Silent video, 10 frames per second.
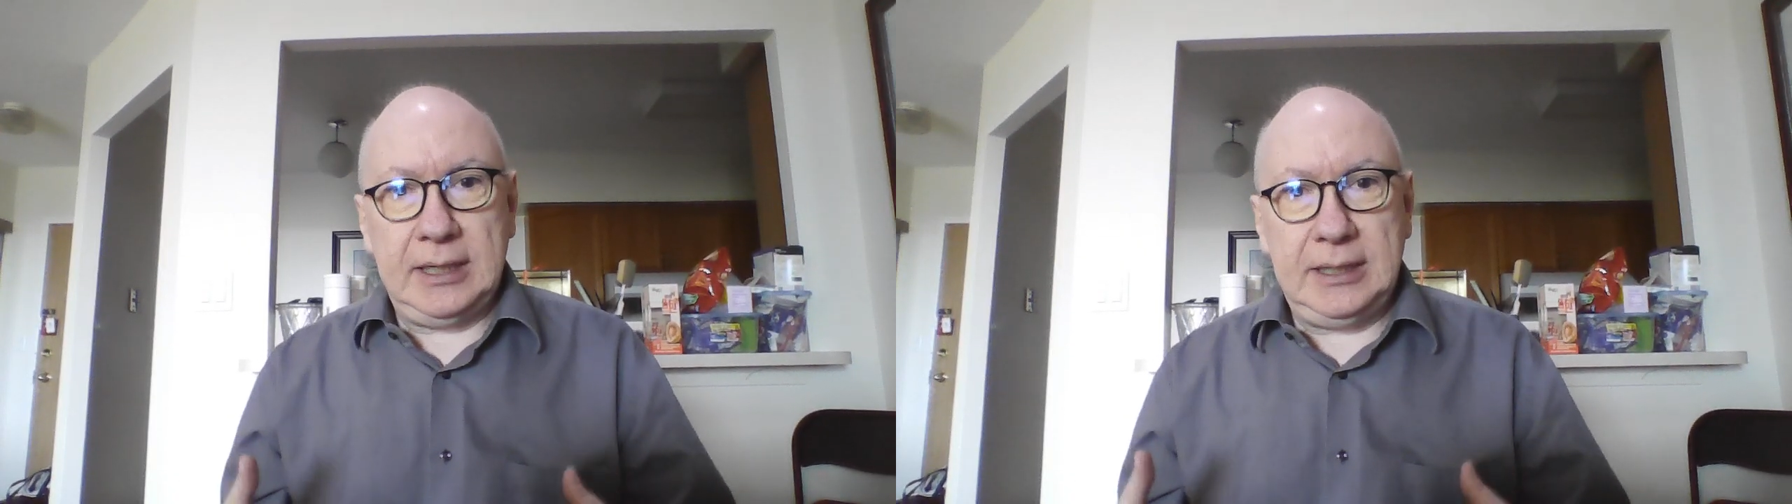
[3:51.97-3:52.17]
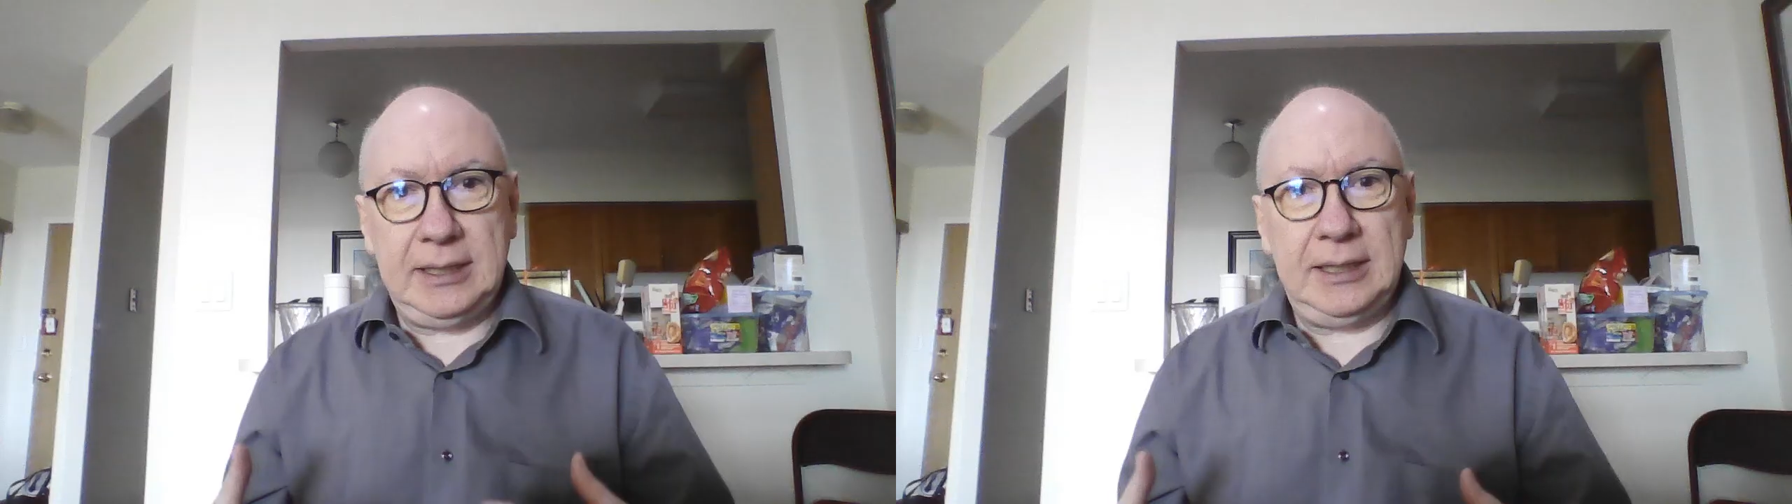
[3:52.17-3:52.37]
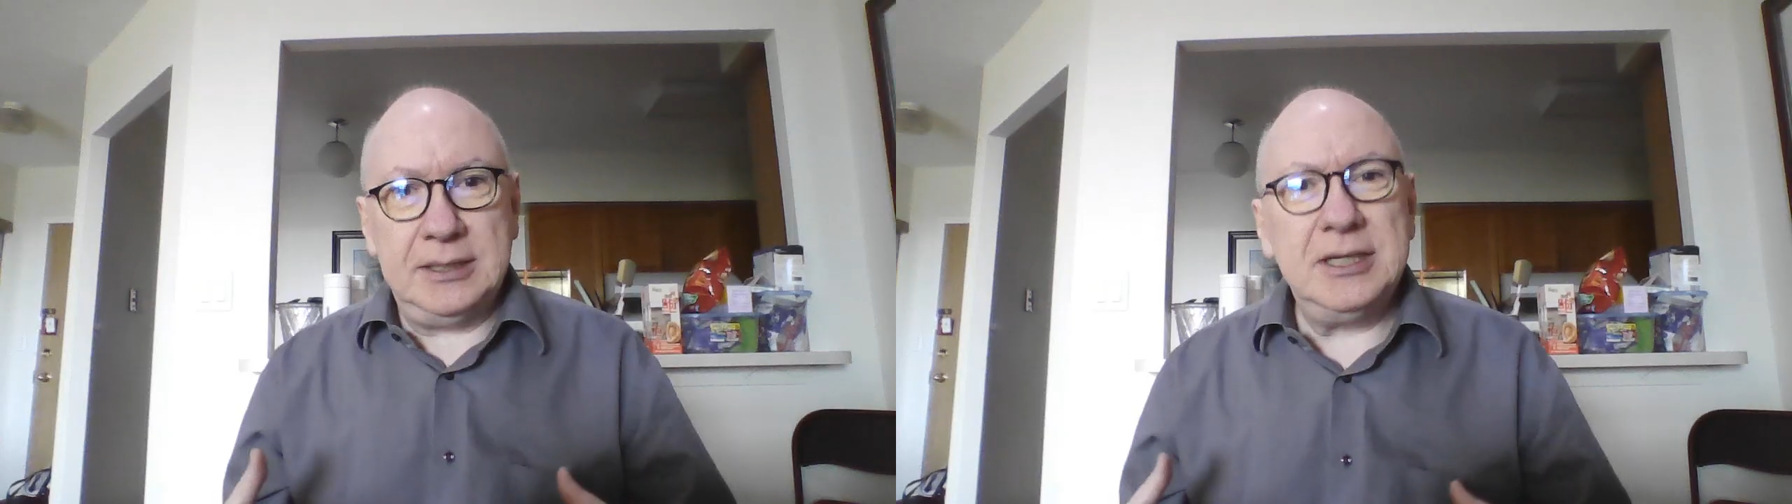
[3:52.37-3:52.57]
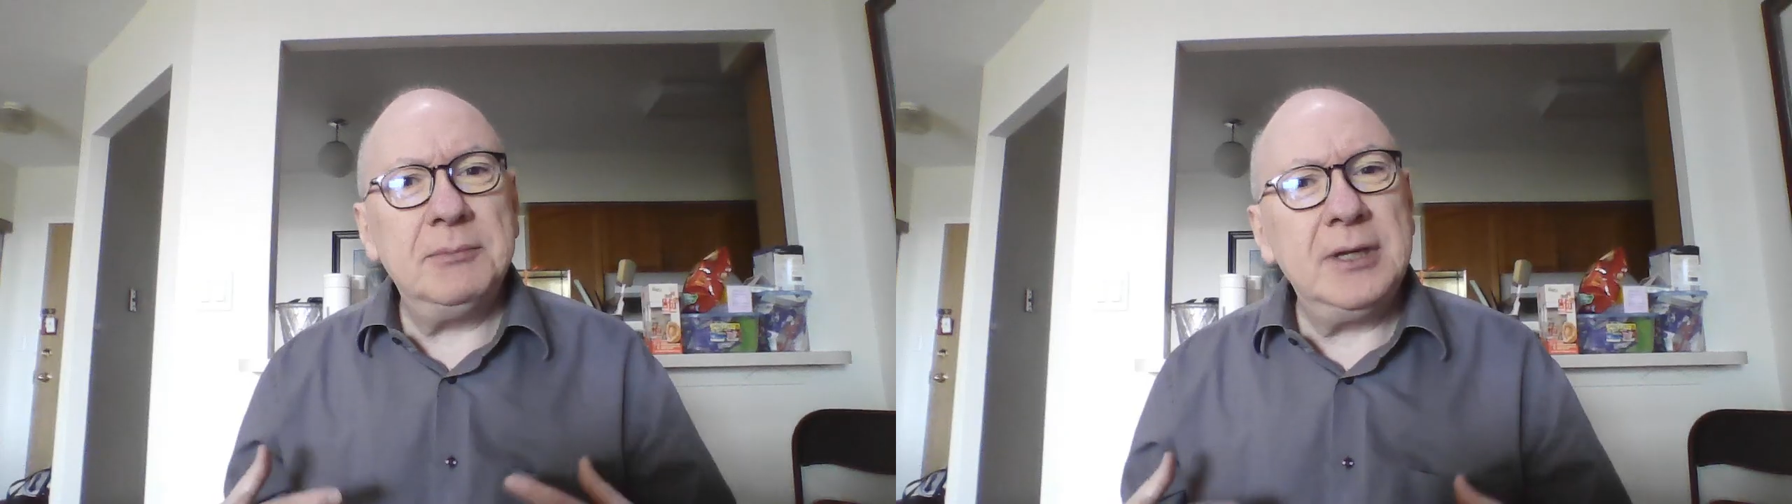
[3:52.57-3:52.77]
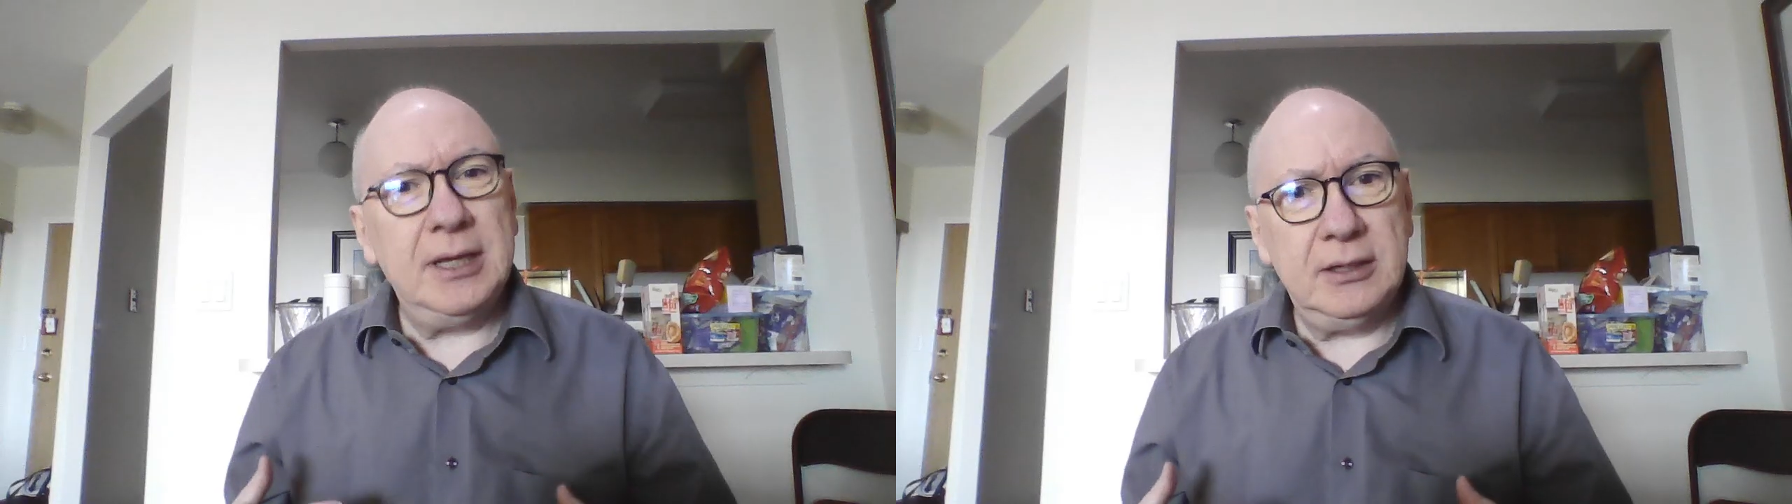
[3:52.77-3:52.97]

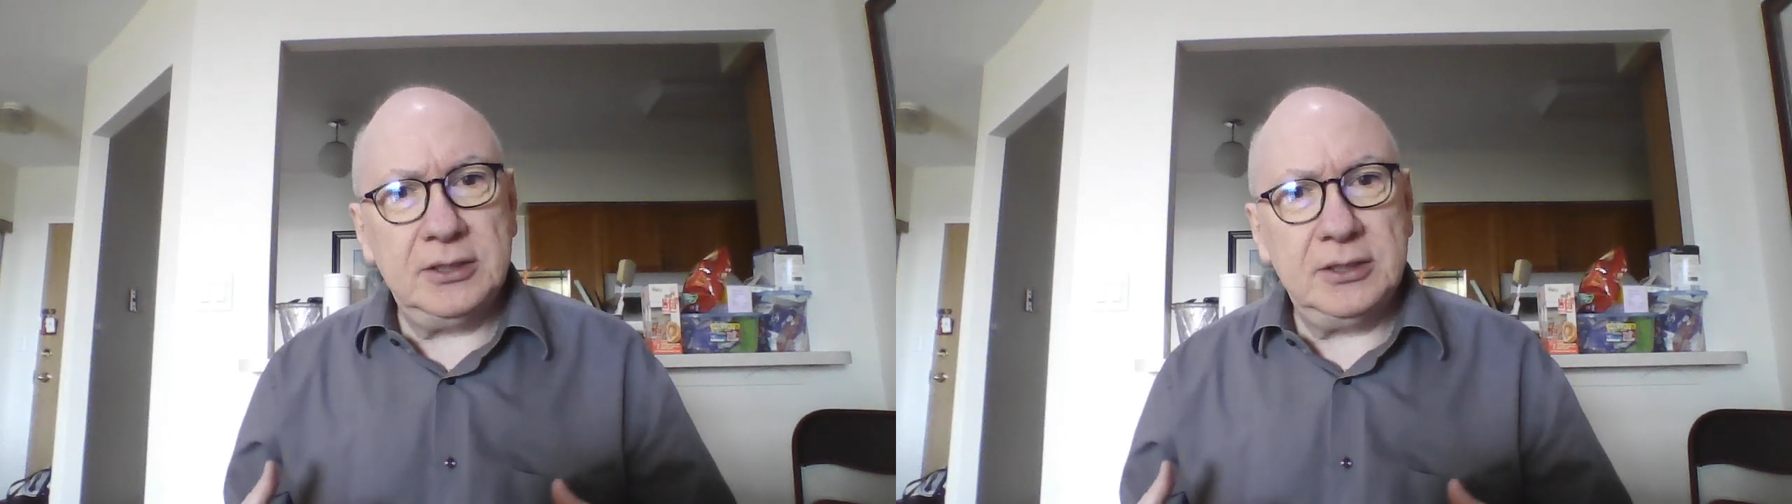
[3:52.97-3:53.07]
intimidated.